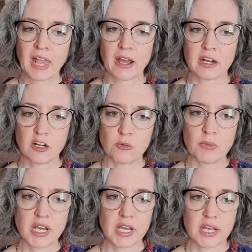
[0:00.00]
Um,
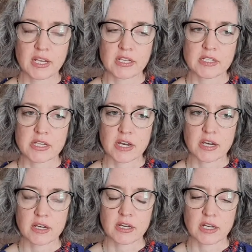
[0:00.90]
and,
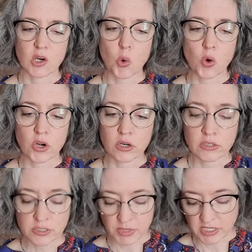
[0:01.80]
uh, or
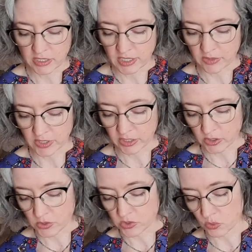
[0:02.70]
depending on how that
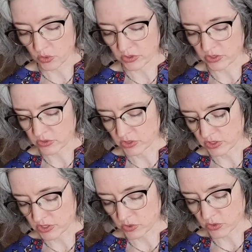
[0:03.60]
goes, or the,
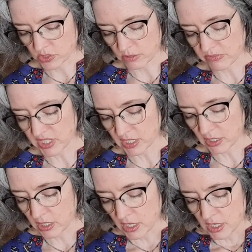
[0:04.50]
so there's something,
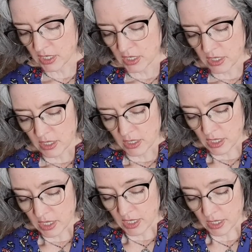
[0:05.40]

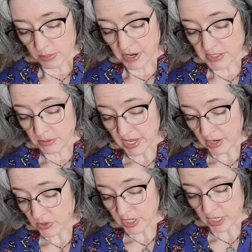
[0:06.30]
a possible
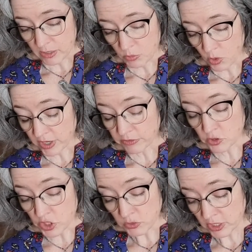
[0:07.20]
outcome. If you
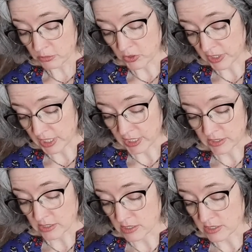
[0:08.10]
don't communicate, then the